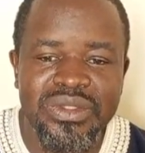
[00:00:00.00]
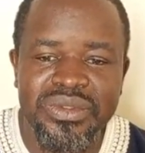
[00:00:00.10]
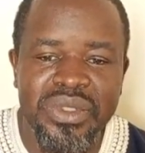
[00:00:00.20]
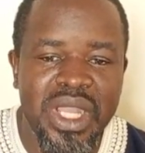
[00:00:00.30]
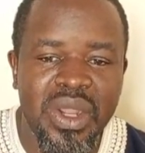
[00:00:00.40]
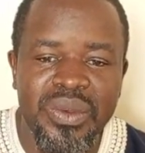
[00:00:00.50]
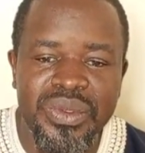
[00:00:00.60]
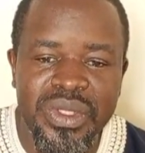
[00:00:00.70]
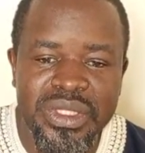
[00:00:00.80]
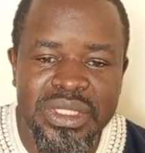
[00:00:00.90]
So I will
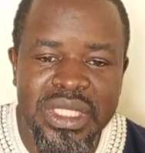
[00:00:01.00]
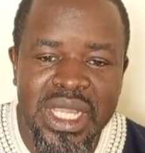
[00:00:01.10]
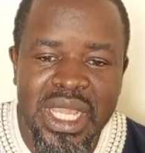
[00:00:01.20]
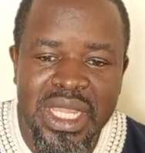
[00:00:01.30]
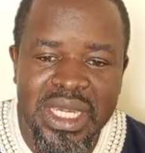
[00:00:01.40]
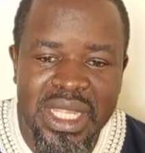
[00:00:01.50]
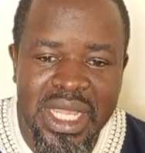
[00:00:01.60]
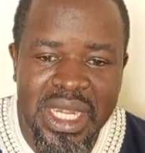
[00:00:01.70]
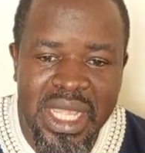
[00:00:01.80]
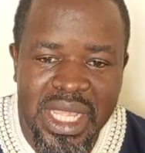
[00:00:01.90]
not
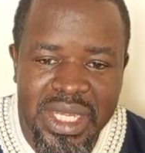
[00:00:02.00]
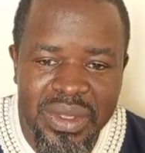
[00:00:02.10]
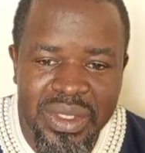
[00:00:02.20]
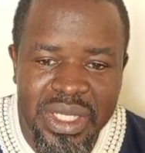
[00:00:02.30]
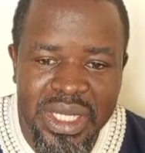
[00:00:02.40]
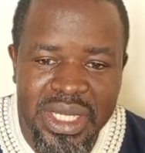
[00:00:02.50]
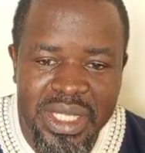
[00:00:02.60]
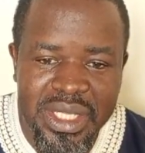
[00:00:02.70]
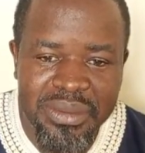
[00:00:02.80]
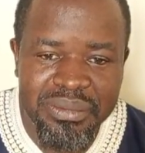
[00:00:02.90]
regard any other
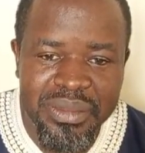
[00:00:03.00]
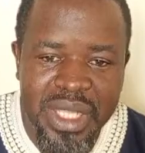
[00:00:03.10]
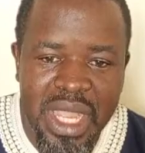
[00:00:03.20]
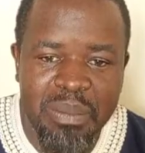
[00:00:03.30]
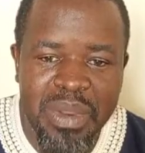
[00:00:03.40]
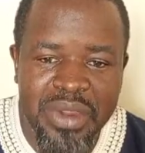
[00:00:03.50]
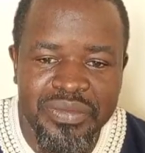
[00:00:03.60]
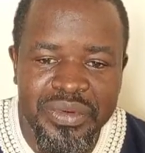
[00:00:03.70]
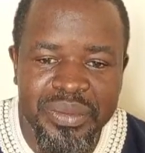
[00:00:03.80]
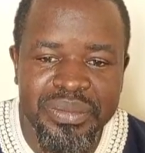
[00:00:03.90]
name apart
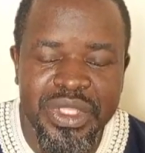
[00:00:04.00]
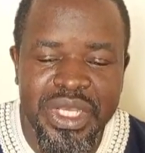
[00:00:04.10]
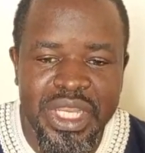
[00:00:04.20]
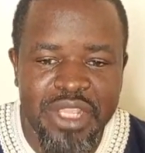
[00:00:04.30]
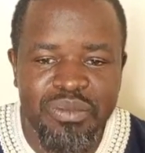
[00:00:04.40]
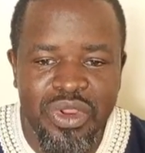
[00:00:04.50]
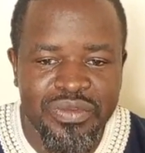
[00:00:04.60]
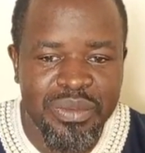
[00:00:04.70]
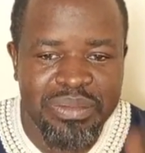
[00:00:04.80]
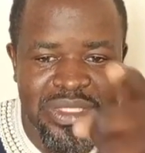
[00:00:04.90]
from the name
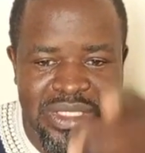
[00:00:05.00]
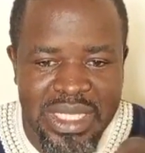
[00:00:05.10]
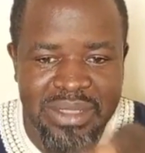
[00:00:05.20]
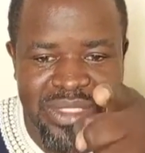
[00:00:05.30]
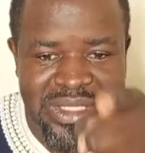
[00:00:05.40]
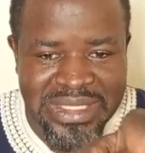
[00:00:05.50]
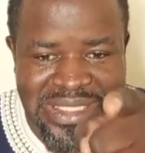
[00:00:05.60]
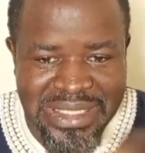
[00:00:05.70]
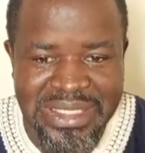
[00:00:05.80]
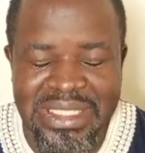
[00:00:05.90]
of the person I'm
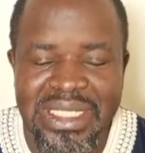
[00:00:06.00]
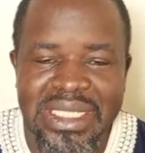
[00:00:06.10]
seeing